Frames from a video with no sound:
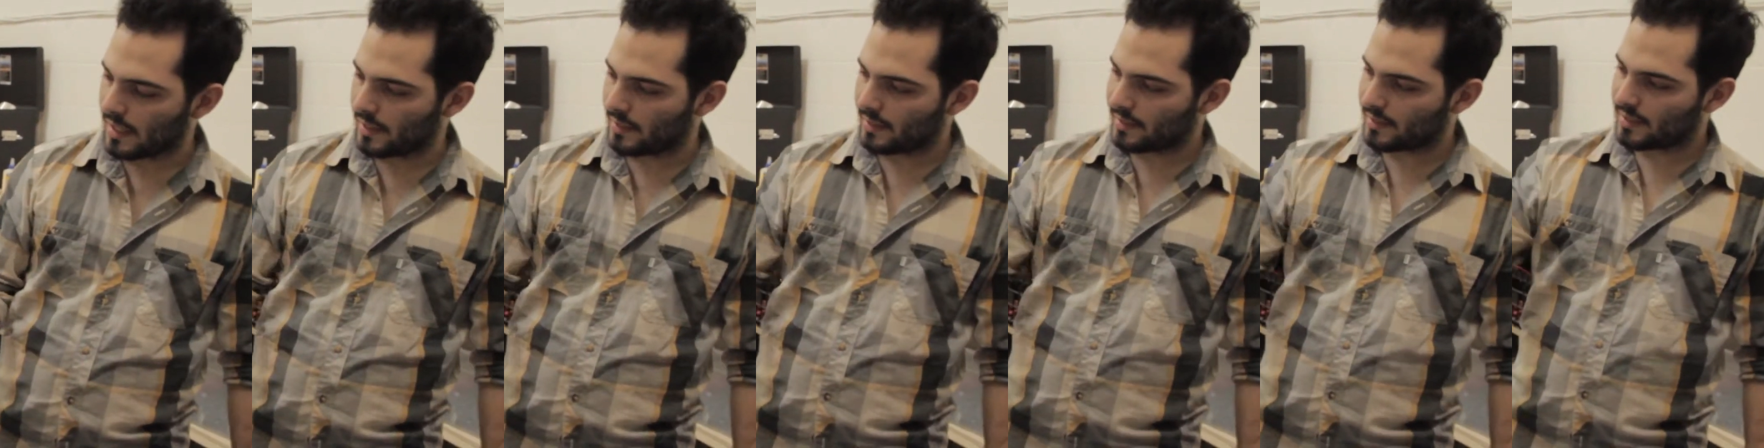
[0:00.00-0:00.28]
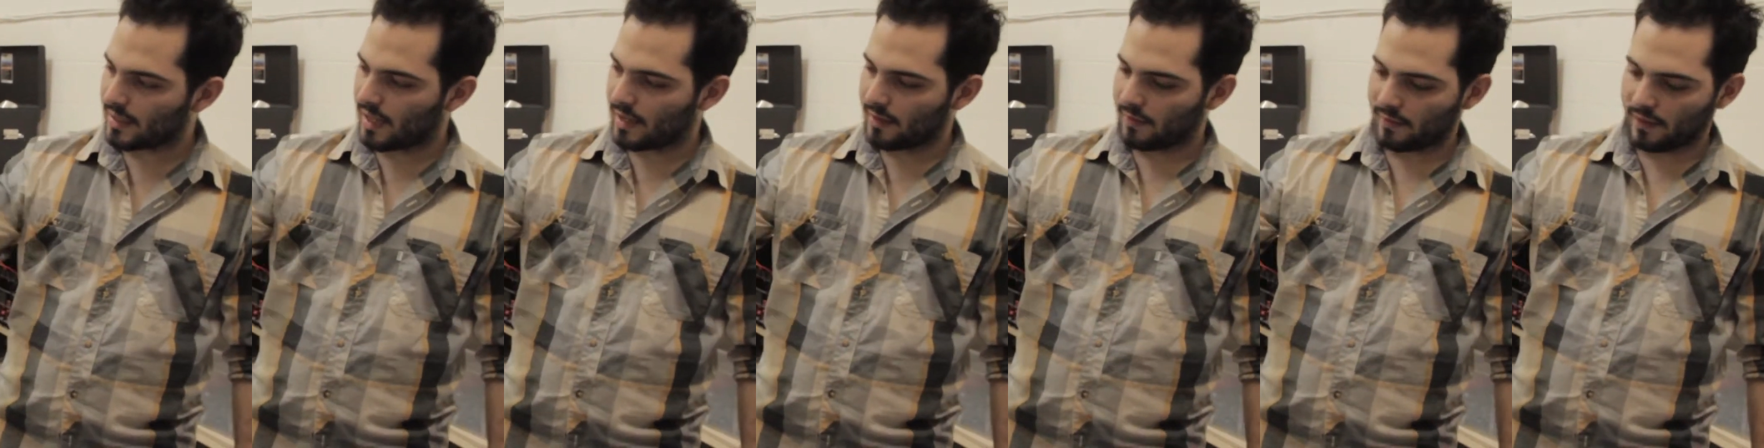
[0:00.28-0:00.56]

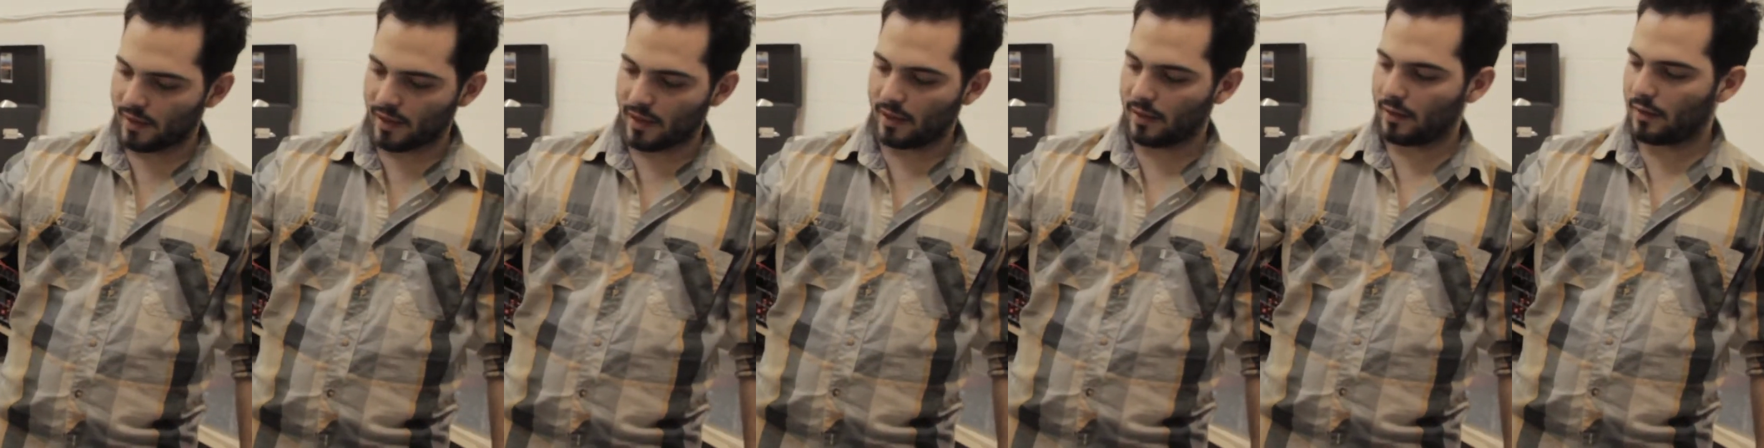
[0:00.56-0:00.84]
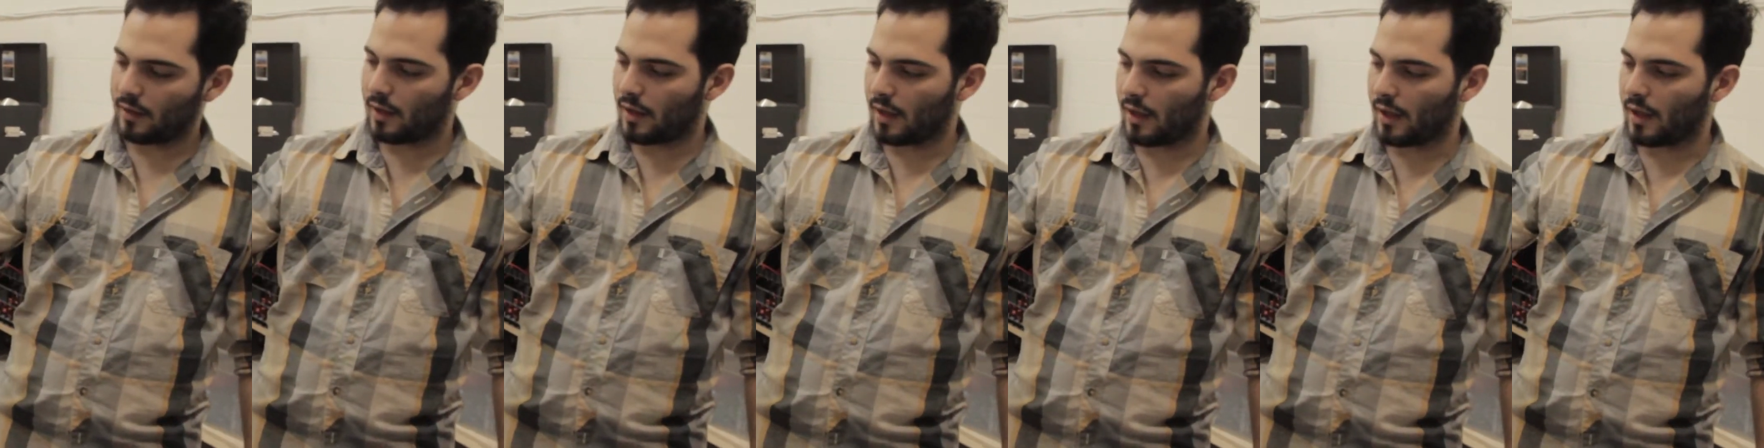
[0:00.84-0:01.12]
inside of
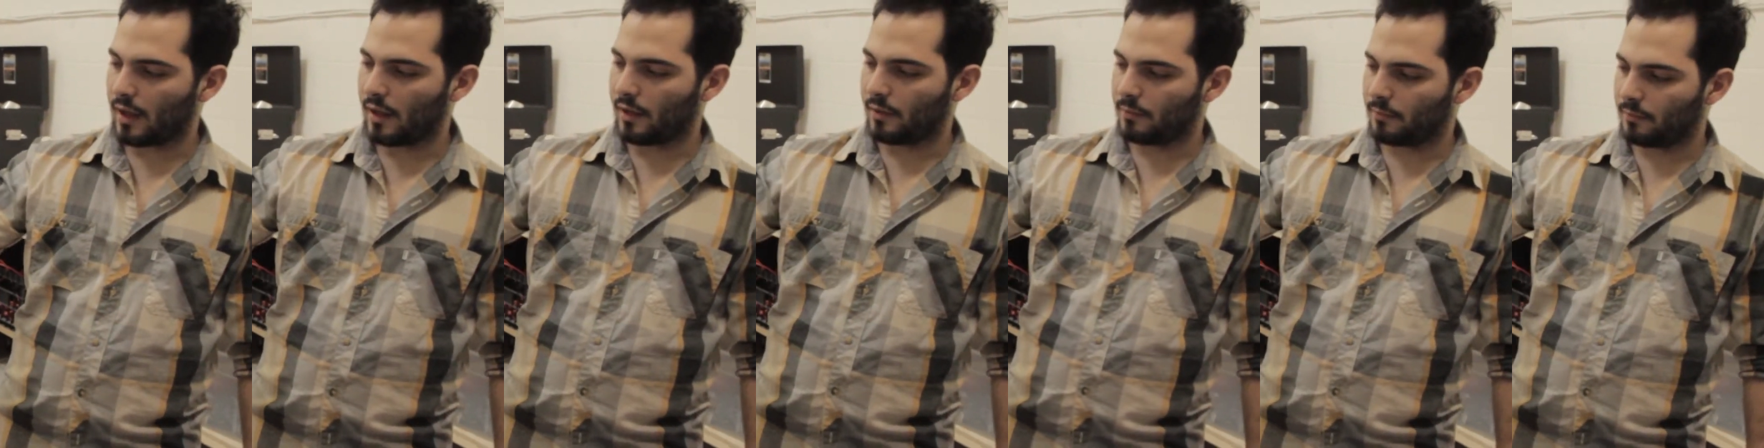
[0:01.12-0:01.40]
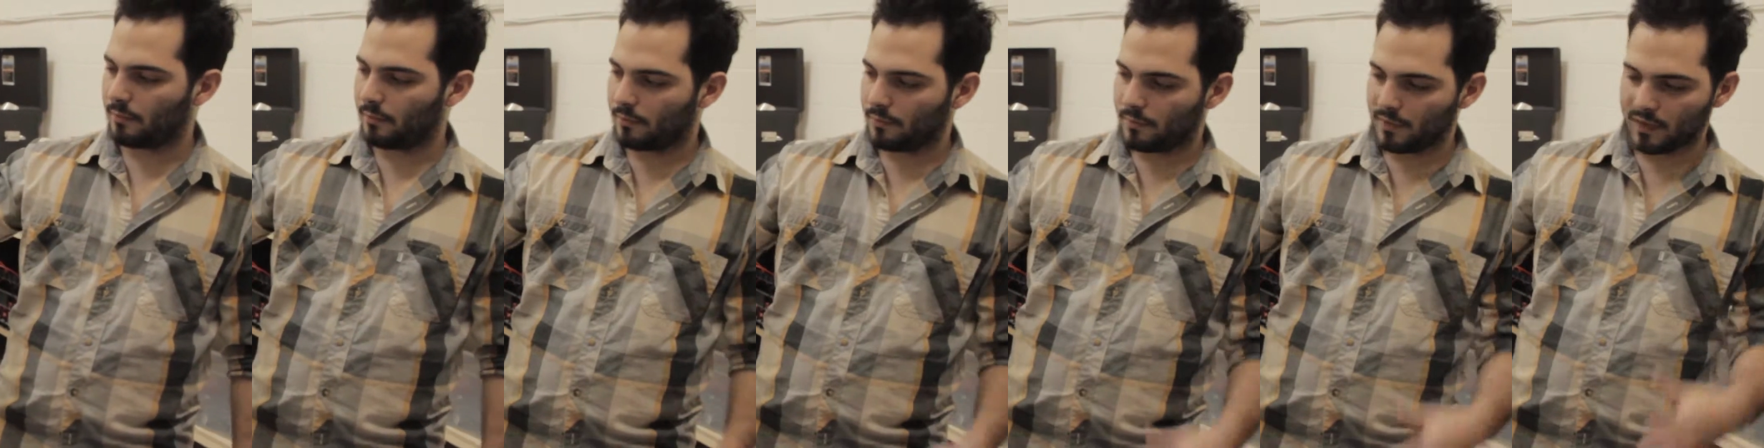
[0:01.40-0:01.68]

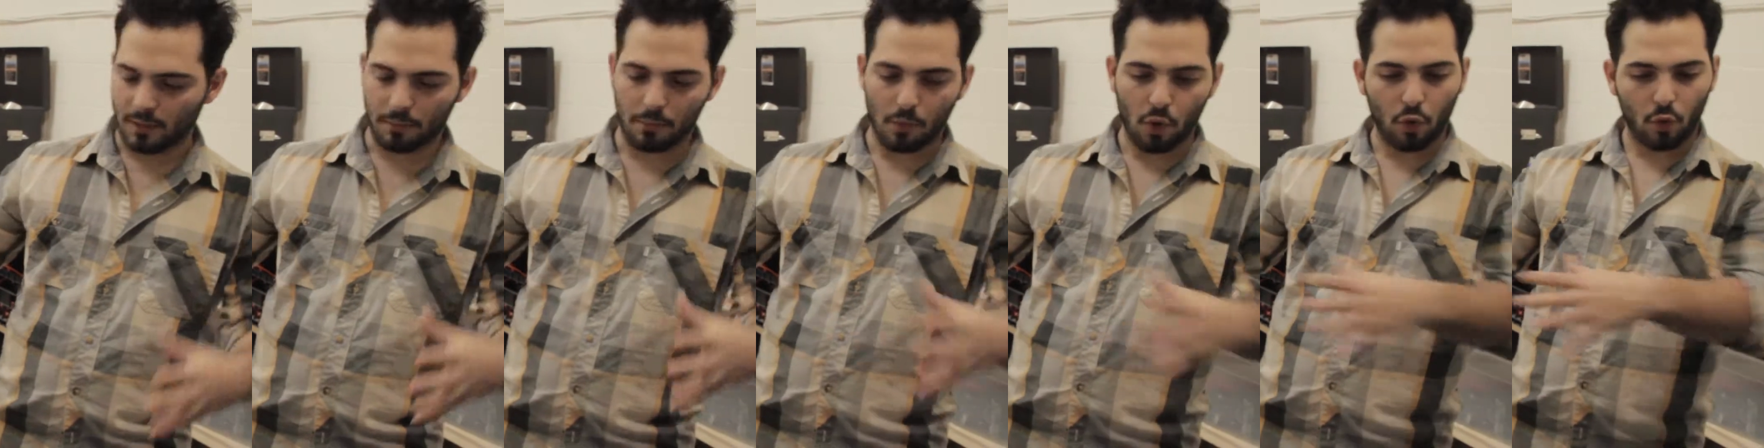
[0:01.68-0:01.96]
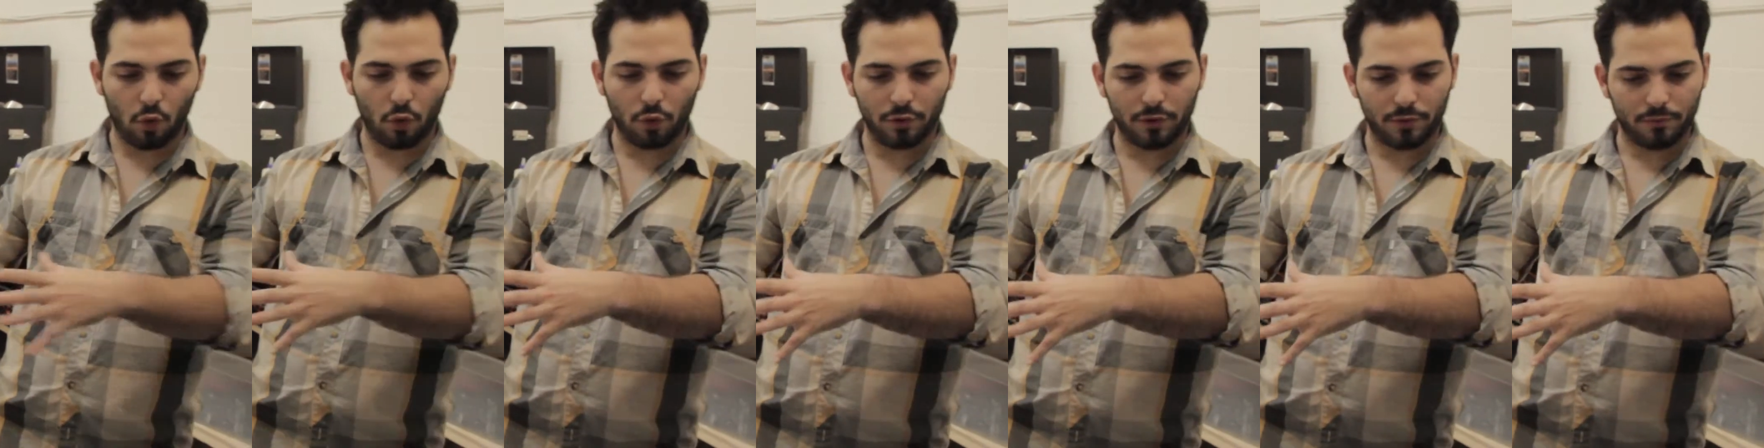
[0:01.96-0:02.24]
the
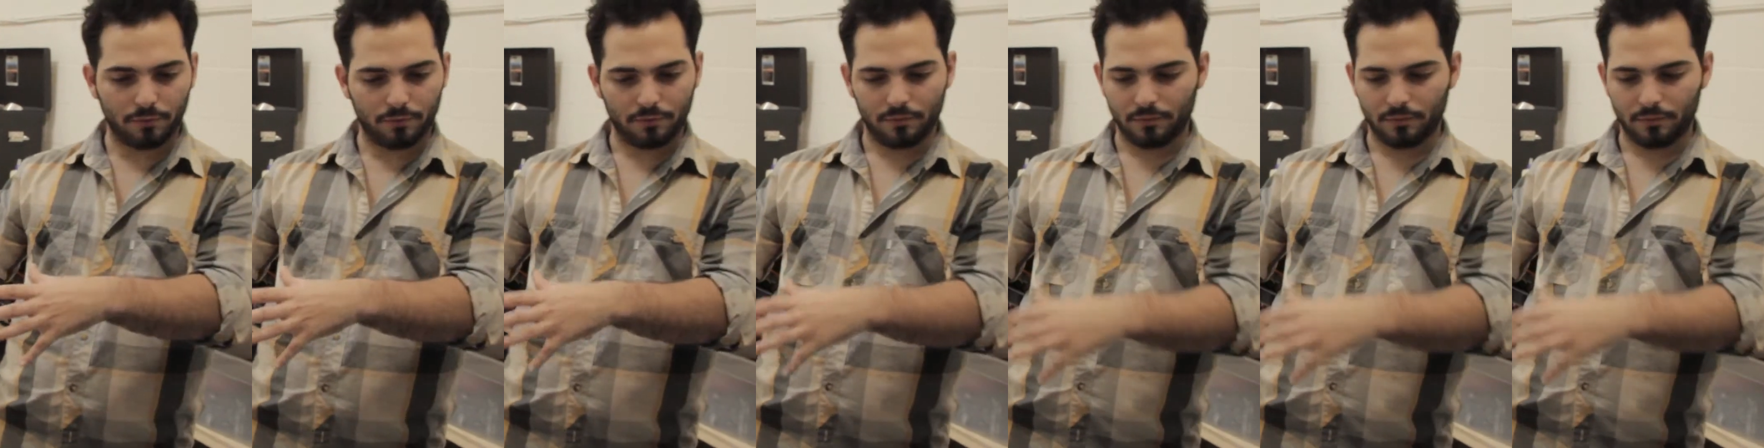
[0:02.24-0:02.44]
mold.